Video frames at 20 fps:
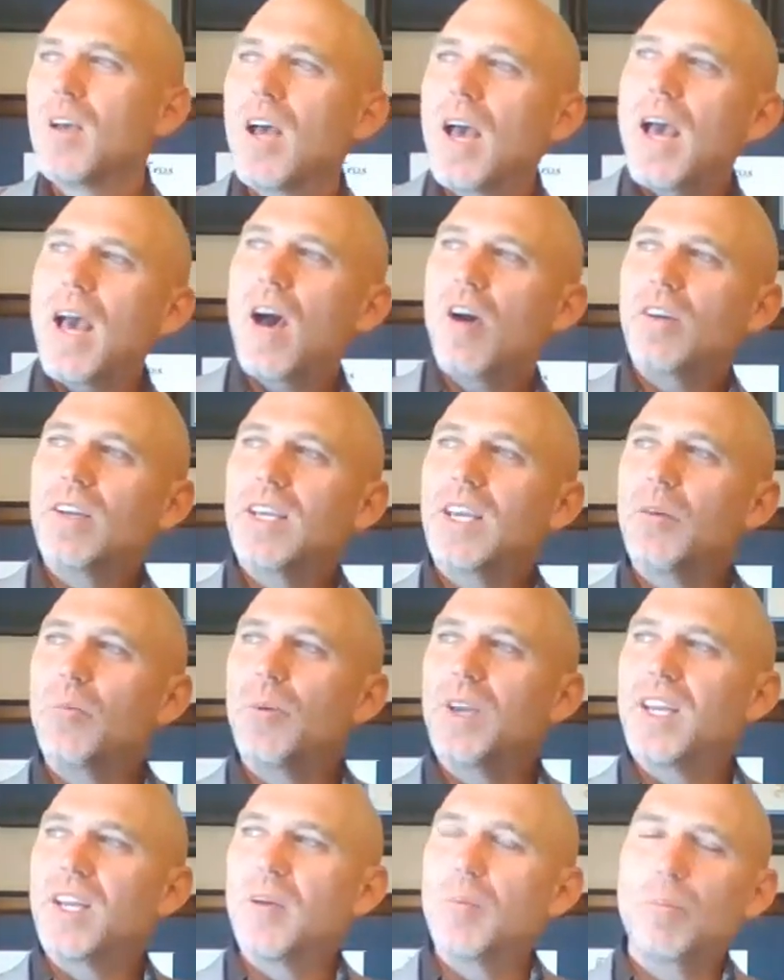How can
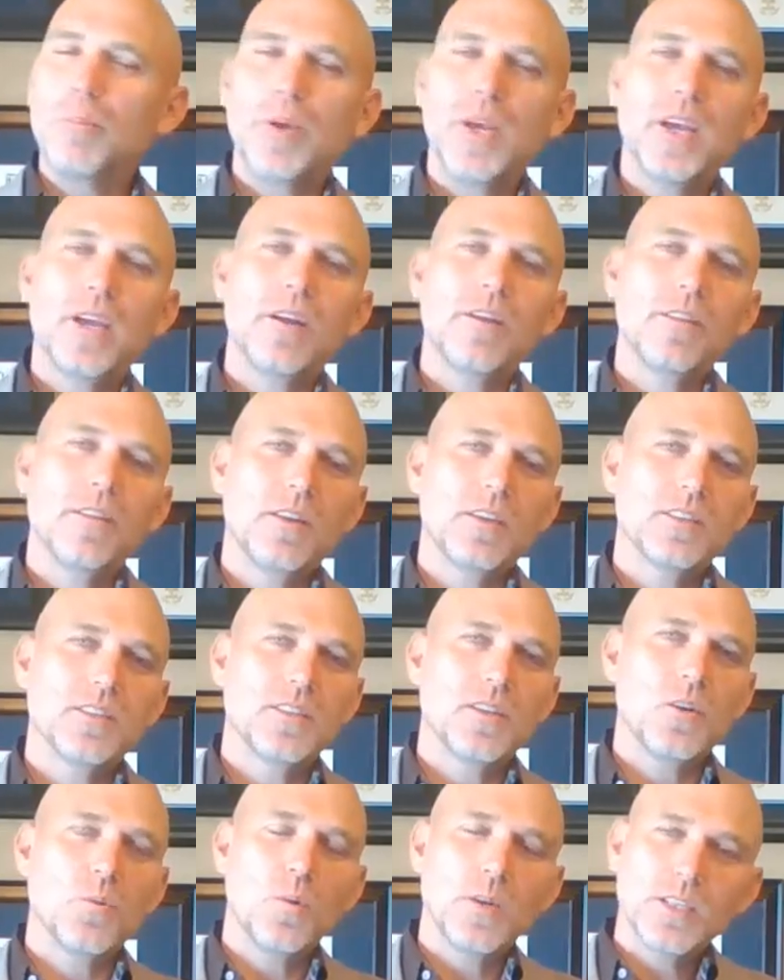we compare this,
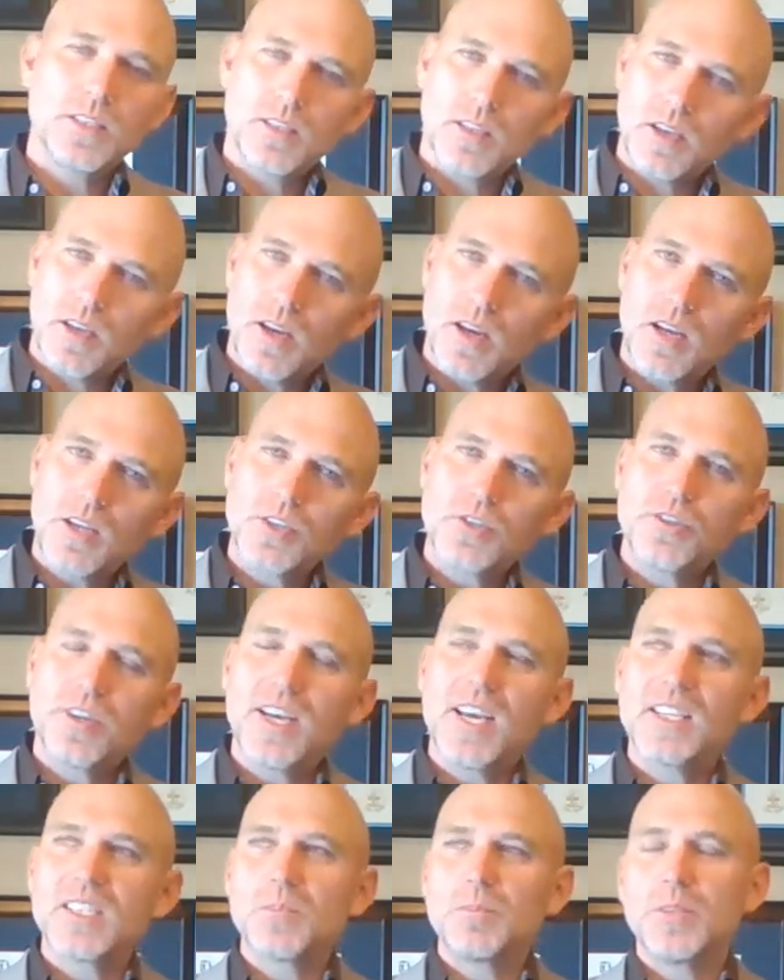though? What is the
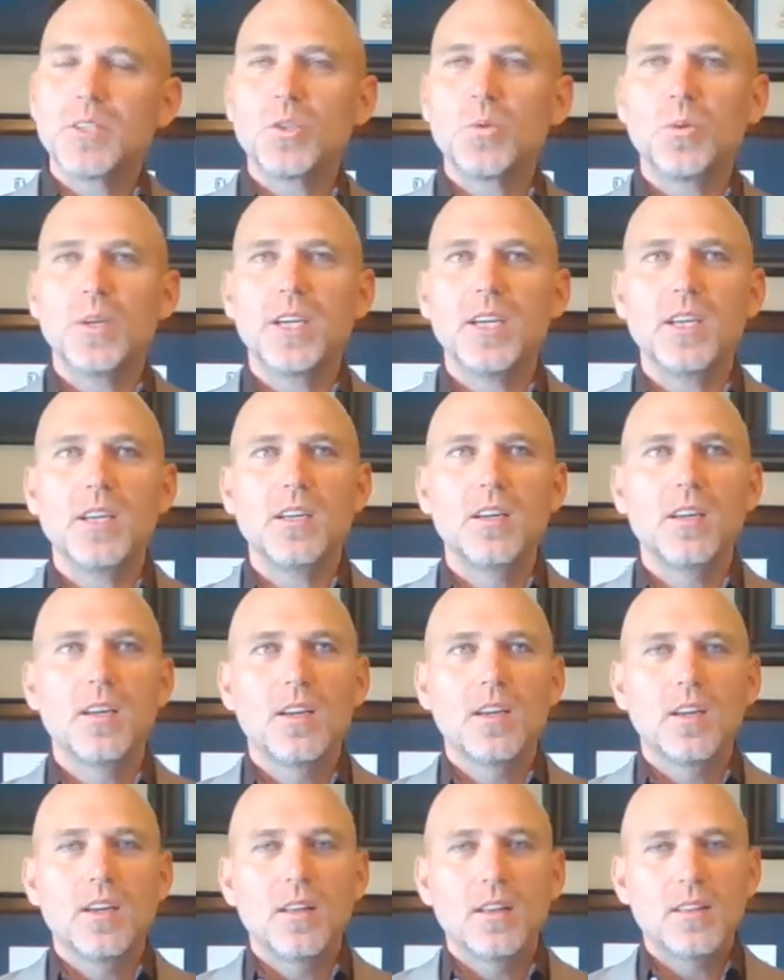contrast between
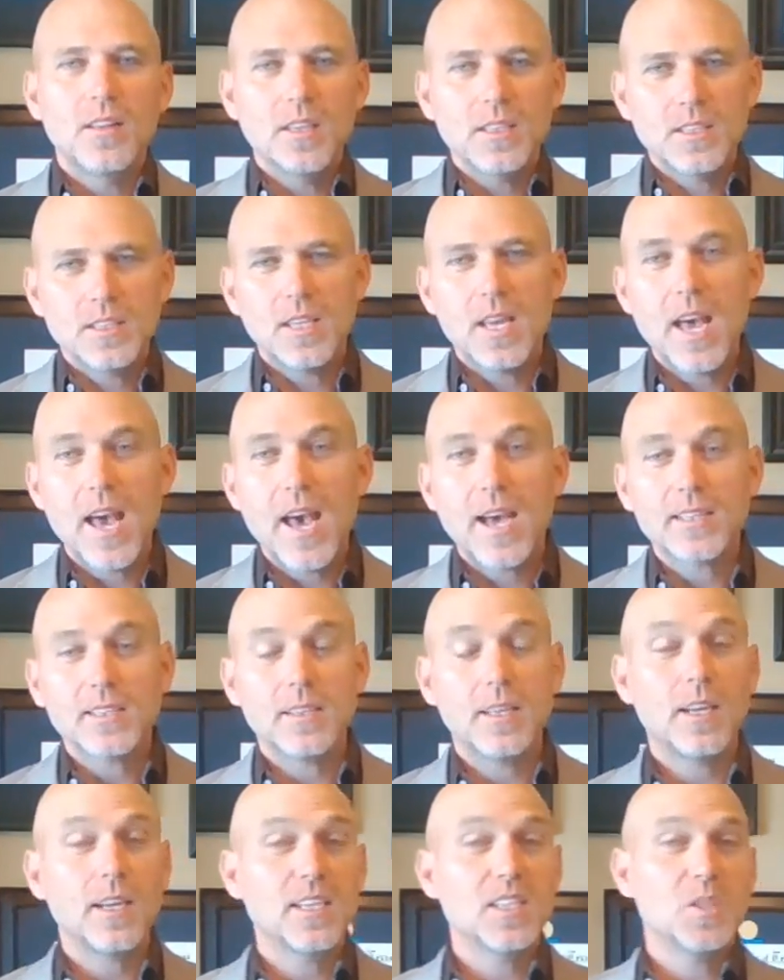this tax
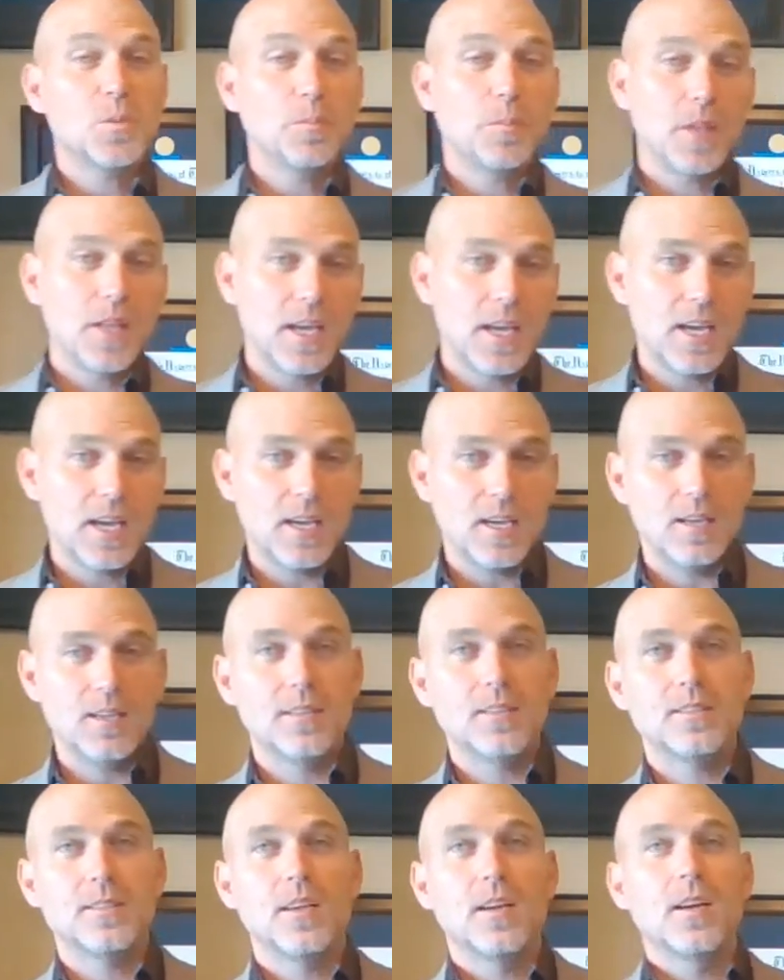that
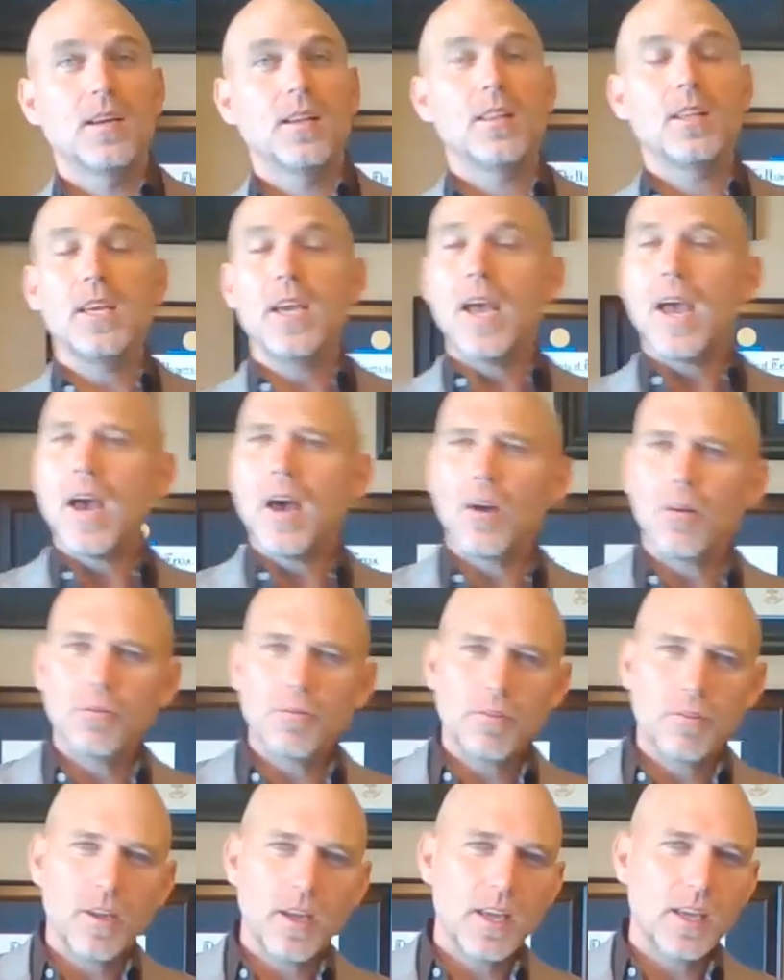explains the
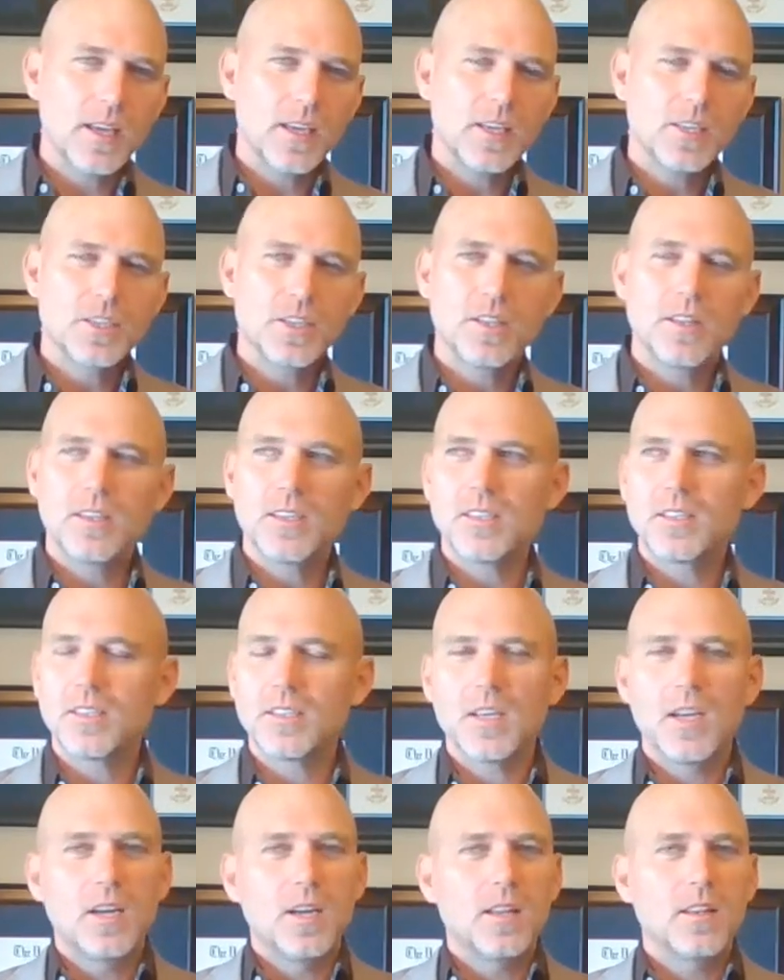outrage and
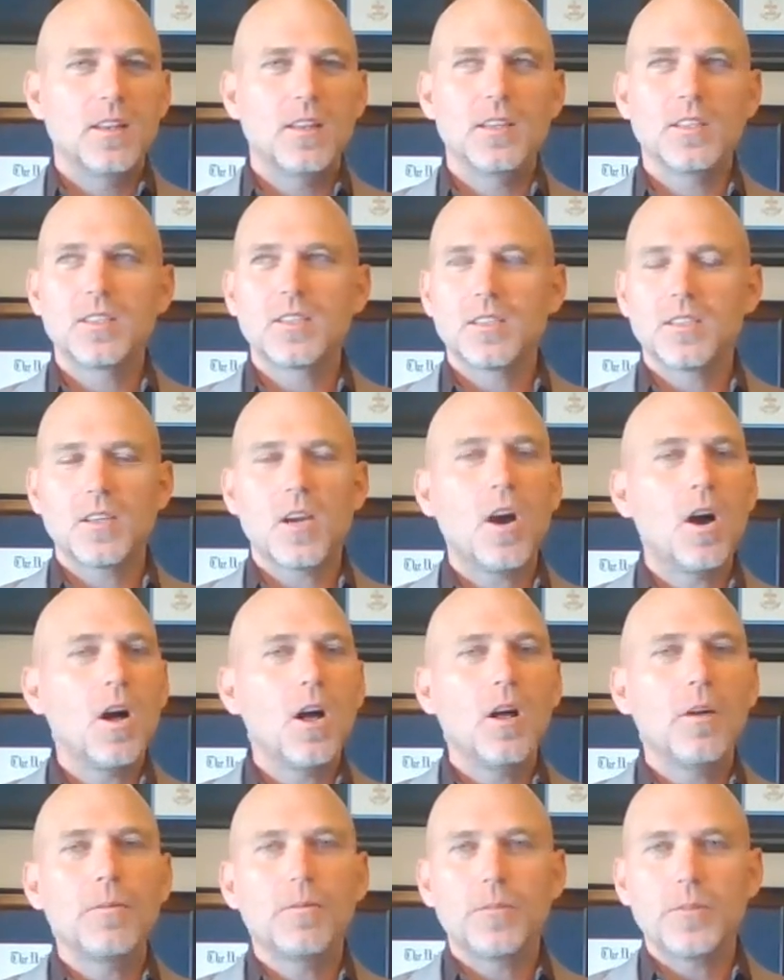this
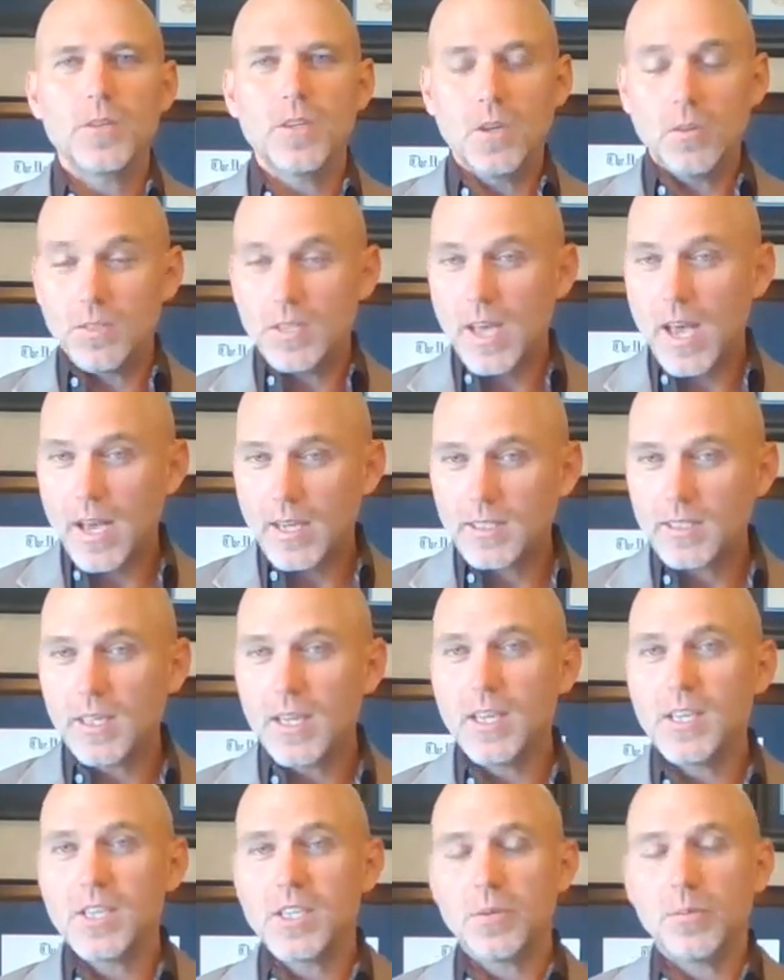call for no
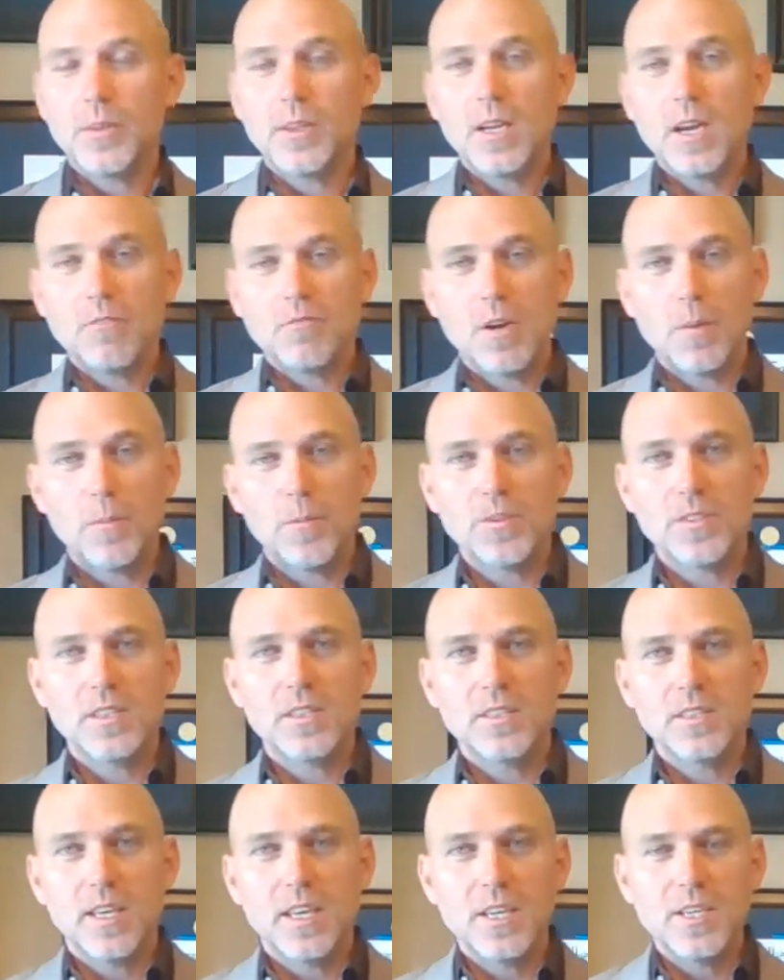taxation without
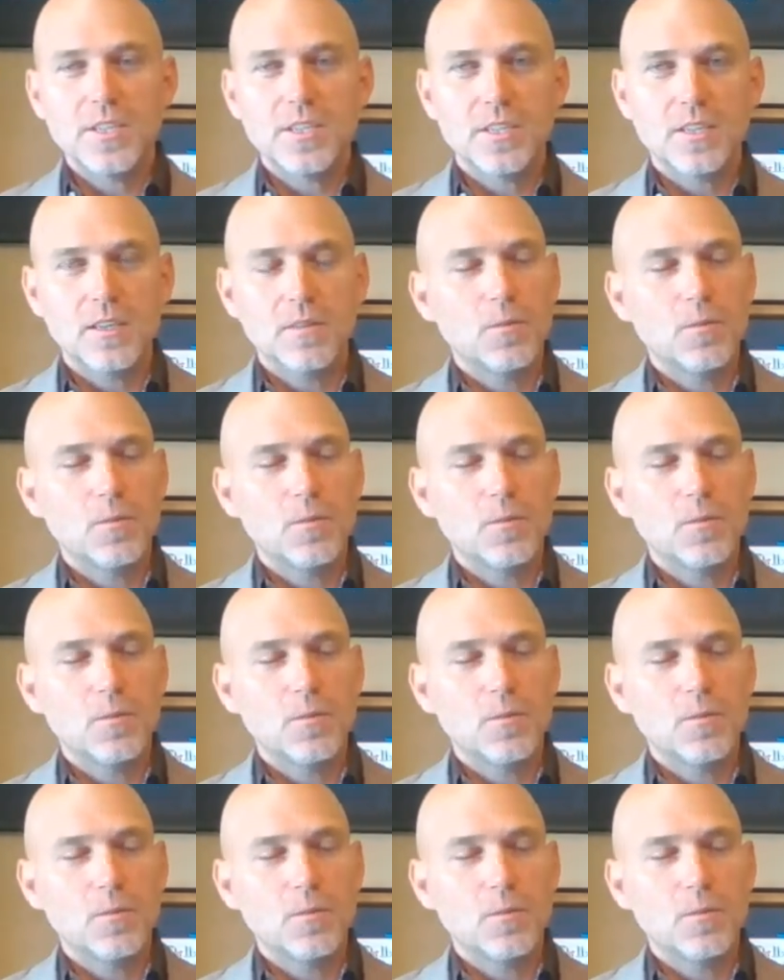representation?